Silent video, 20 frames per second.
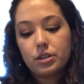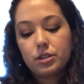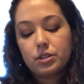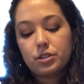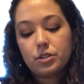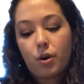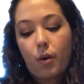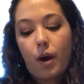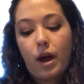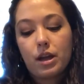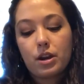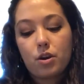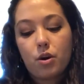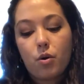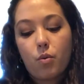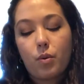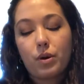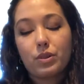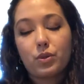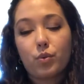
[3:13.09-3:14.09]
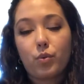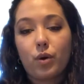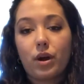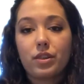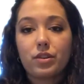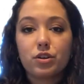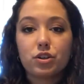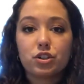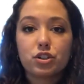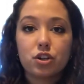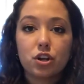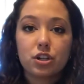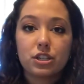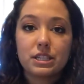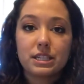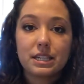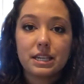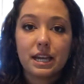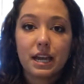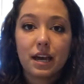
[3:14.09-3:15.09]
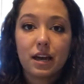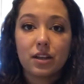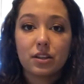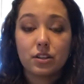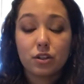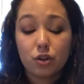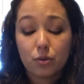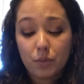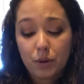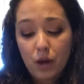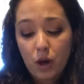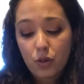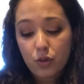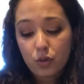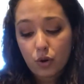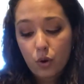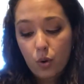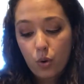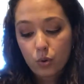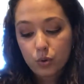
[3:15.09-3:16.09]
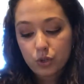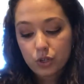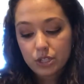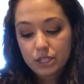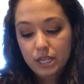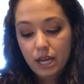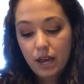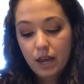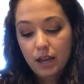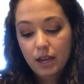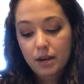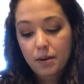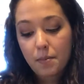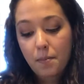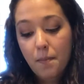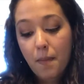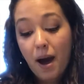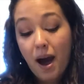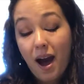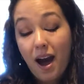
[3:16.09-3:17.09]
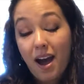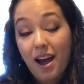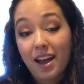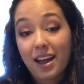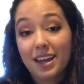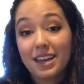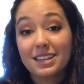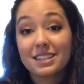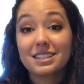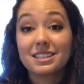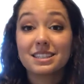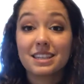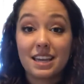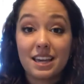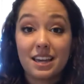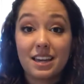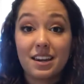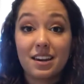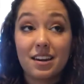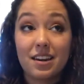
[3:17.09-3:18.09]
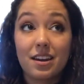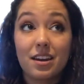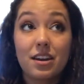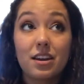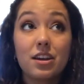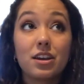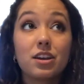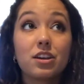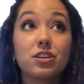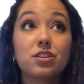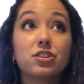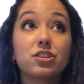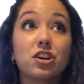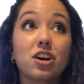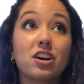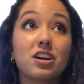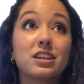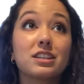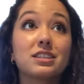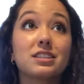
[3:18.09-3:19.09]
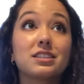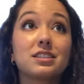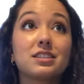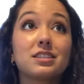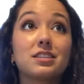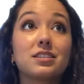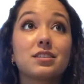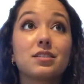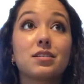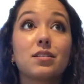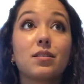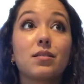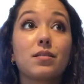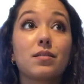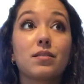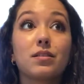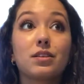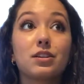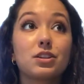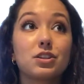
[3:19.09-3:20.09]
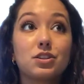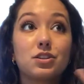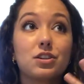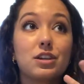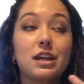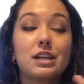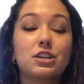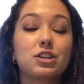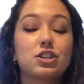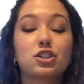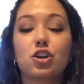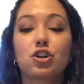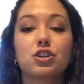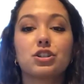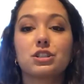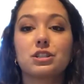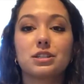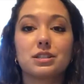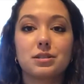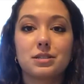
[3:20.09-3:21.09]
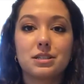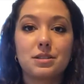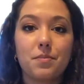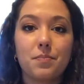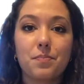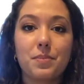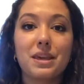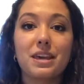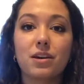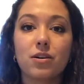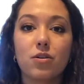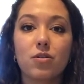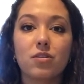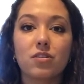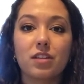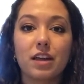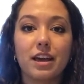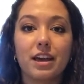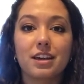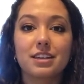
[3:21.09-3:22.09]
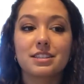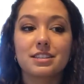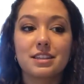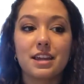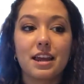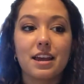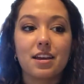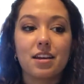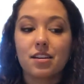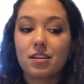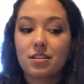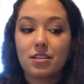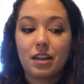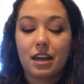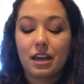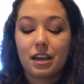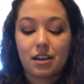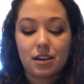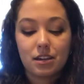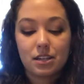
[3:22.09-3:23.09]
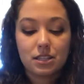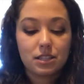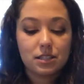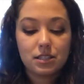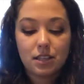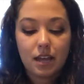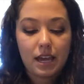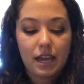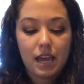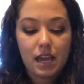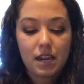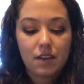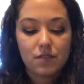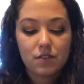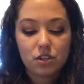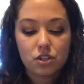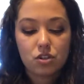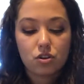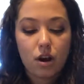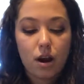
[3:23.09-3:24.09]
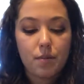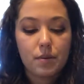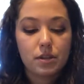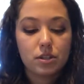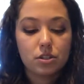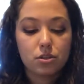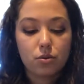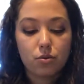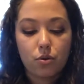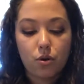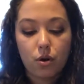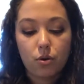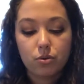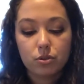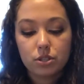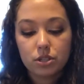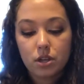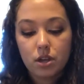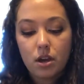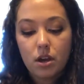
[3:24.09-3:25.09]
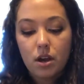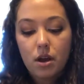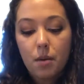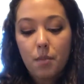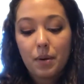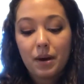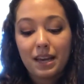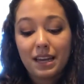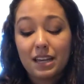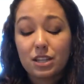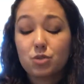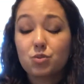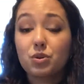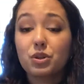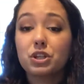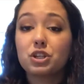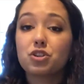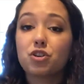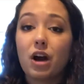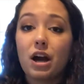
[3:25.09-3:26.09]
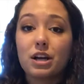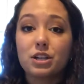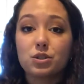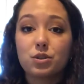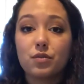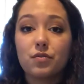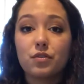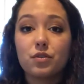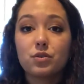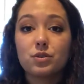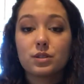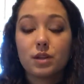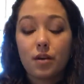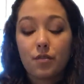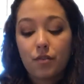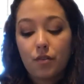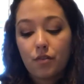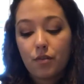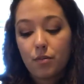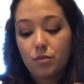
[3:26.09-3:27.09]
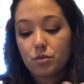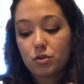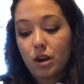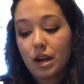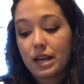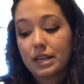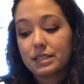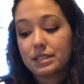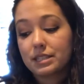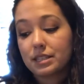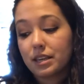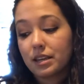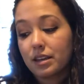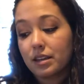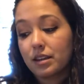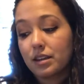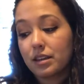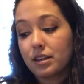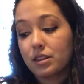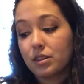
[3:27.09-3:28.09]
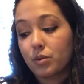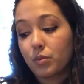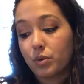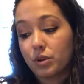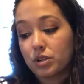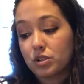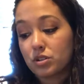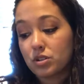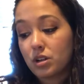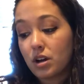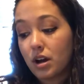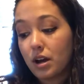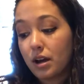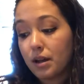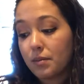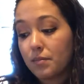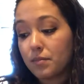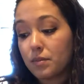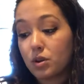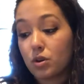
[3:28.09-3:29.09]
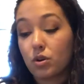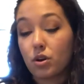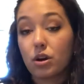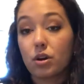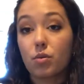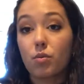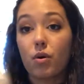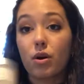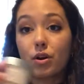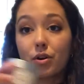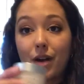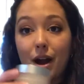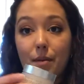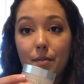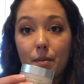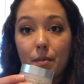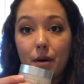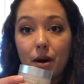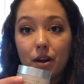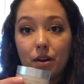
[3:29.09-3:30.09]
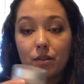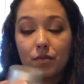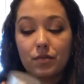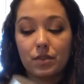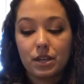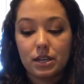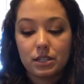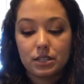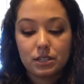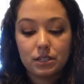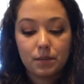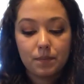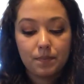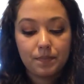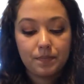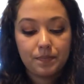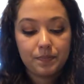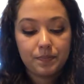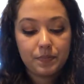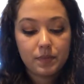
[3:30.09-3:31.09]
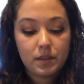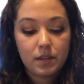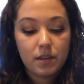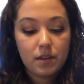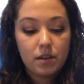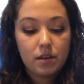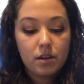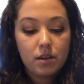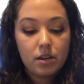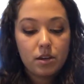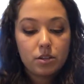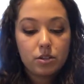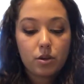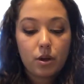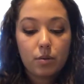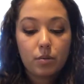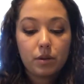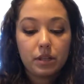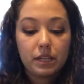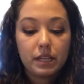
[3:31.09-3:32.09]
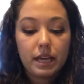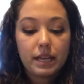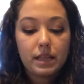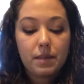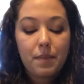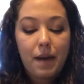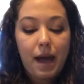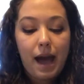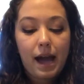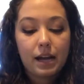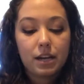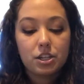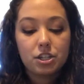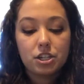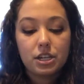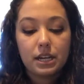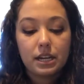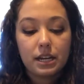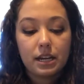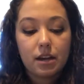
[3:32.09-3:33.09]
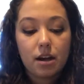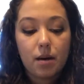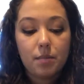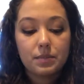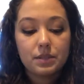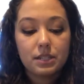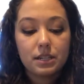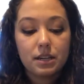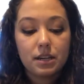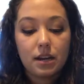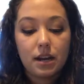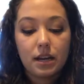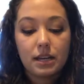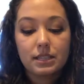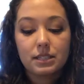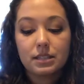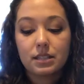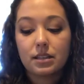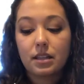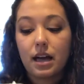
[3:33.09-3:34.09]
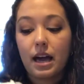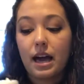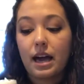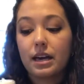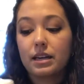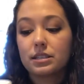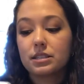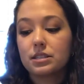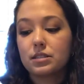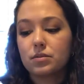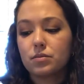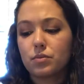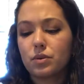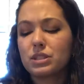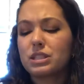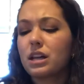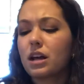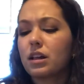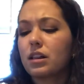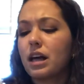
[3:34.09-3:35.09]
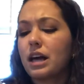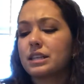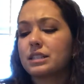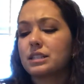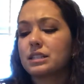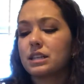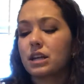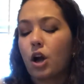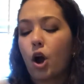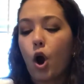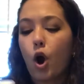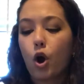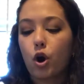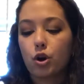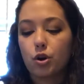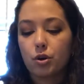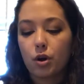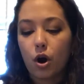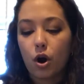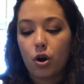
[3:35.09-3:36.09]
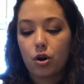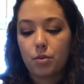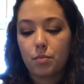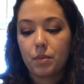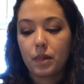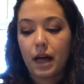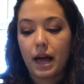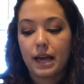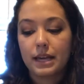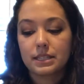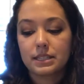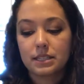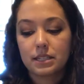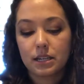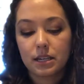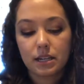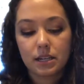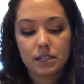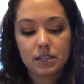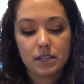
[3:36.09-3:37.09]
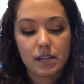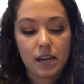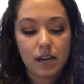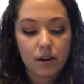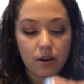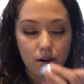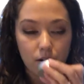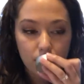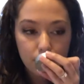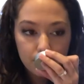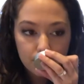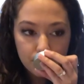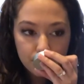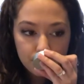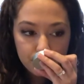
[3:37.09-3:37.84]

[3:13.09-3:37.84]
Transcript: So I know when the weather starts to get a little bit on the colder side, my skin just starts to peel like a snake. Like I can't even describe it, it's so gross. But it gets really dry. So if you suffer from dry skin in the winter time, you're gonna wanna grab a bottle of this. So I really like the packaging. It comes in a nice glass. It's not glass, it's like a hard plastic container.